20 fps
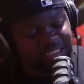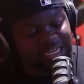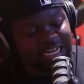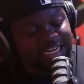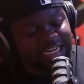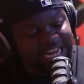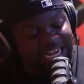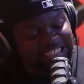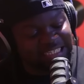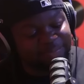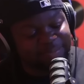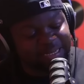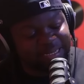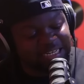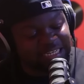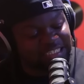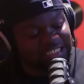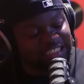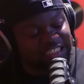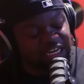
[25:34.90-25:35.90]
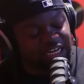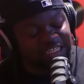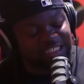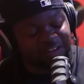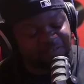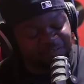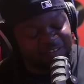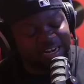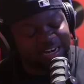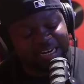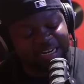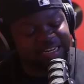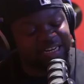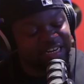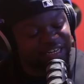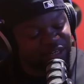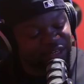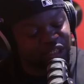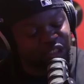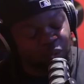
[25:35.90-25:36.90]
that should be just as good as a felony to
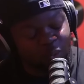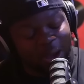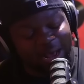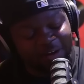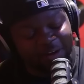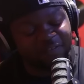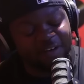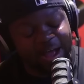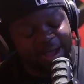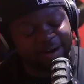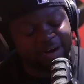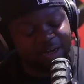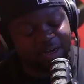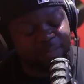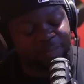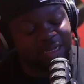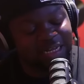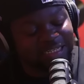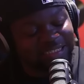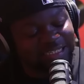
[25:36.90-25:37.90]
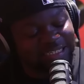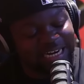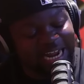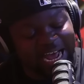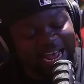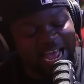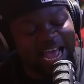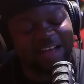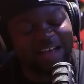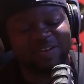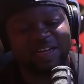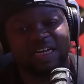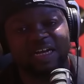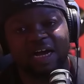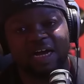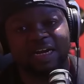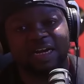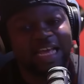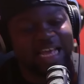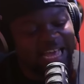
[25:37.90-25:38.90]
disqualify them to not have a gun
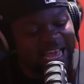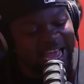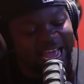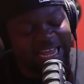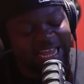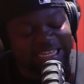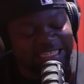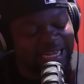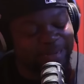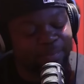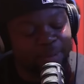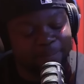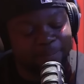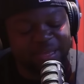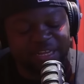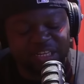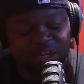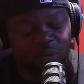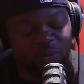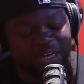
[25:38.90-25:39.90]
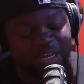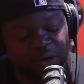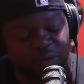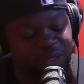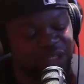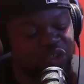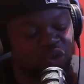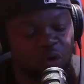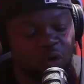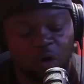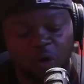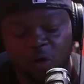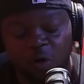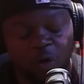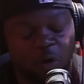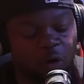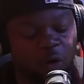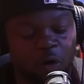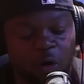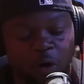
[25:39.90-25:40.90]
any type of mental illness or or,
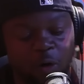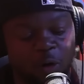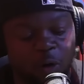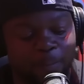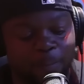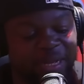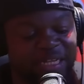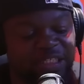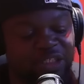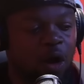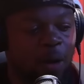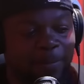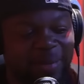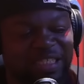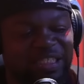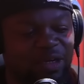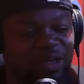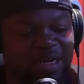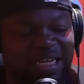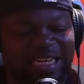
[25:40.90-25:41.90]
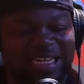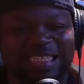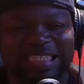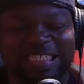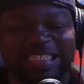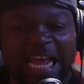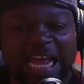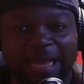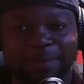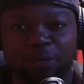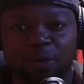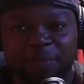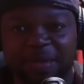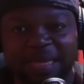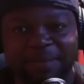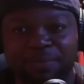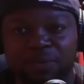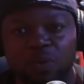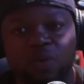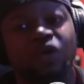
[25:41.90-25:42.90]
or, or mental mentally disabled
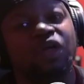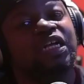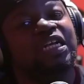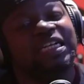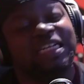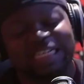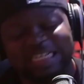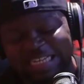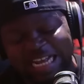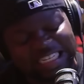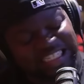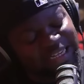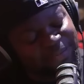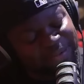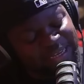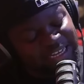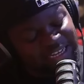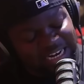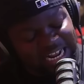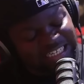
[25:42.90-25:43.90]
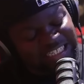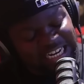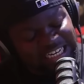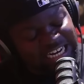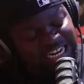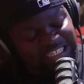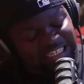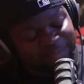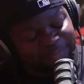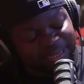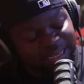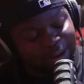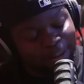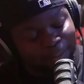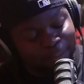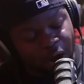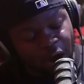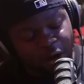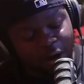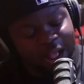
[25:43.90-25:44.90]
people, that should be that should, that should be a
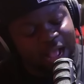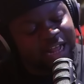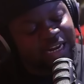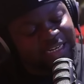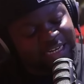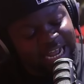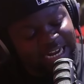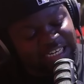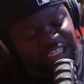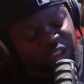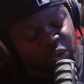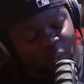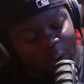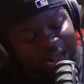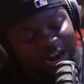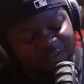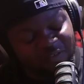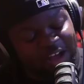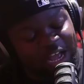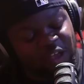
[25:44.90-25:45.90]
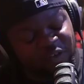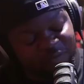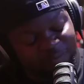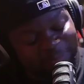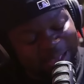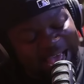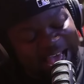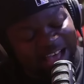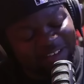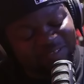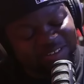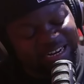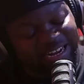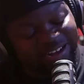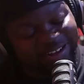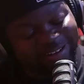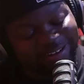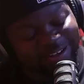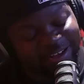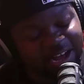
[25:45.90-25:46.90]
mark that disqualifies you from having a
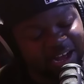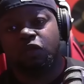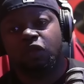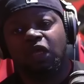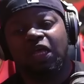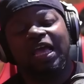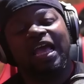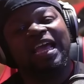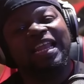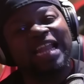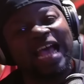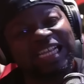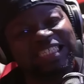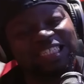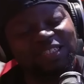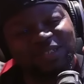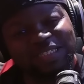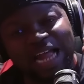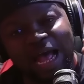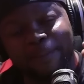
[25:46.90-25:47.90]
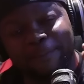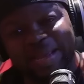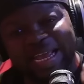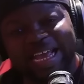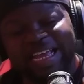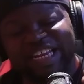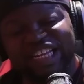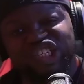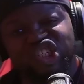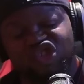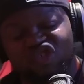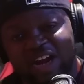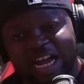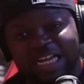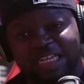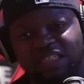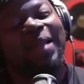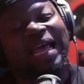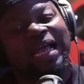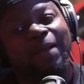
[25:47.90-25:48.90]
gun. And that's just not being
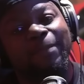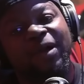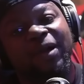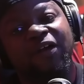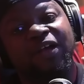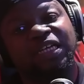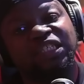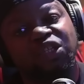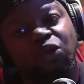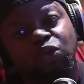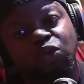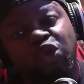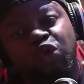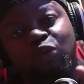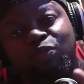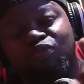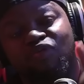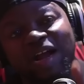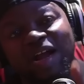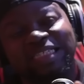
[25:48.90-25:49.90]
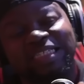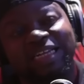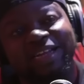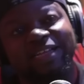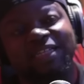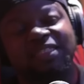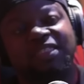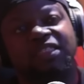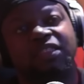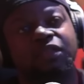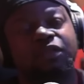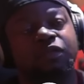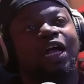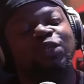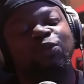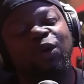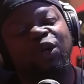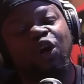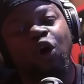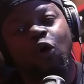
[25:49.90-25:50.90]
addressed. Black Americans don't shoot presidents because
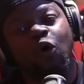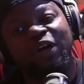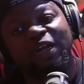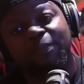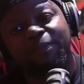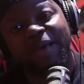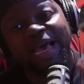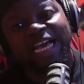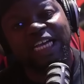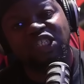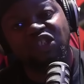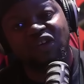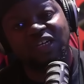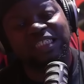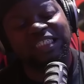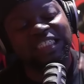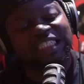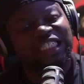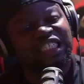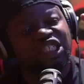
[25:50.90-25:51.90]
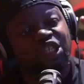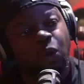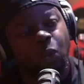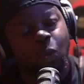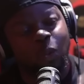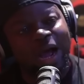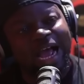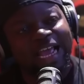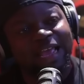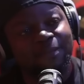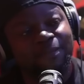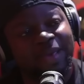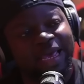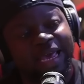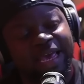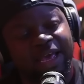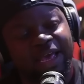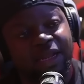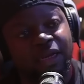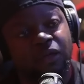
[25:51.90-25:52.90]
we're the only patriots. This is a white
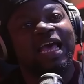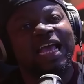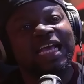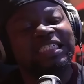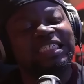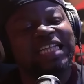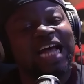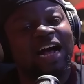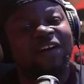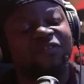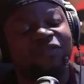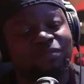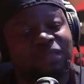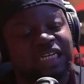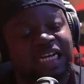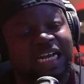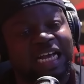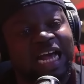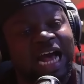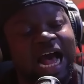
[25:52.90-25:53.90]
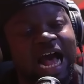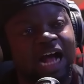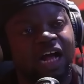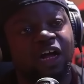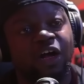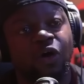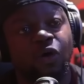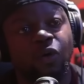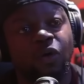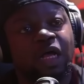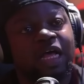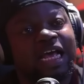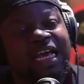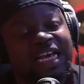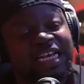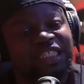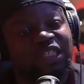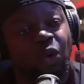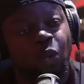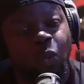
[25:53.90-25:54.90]
man. He's not from Chicago.
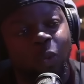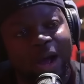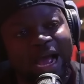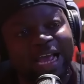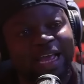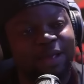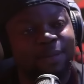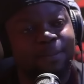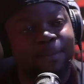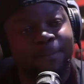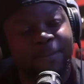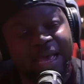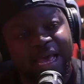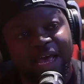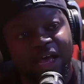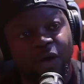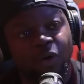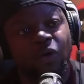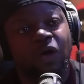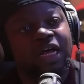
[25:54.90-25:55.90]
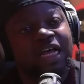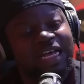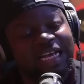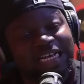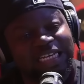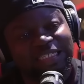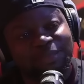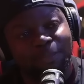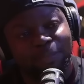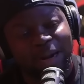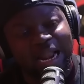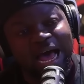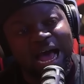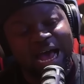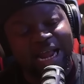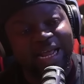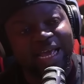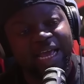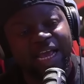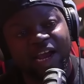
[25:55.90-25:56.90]
He's a white male. He's
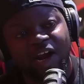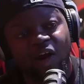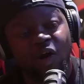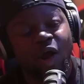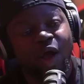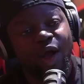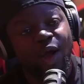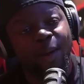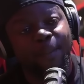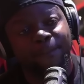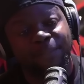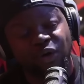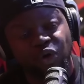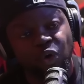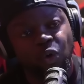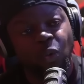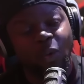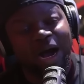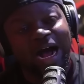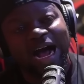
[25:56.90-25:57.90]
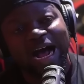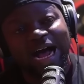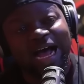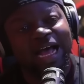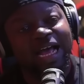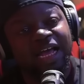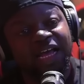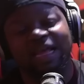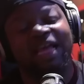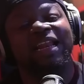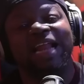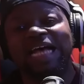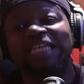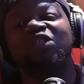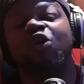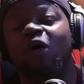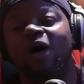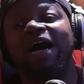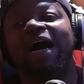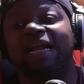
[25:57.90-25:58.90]
blonde hair and blue eye. And that's
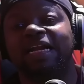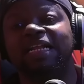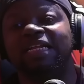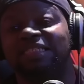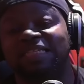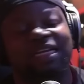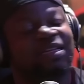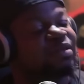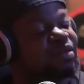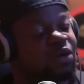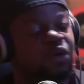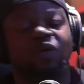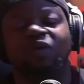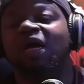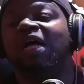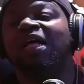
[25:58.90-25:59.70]
all I need to say. Oh,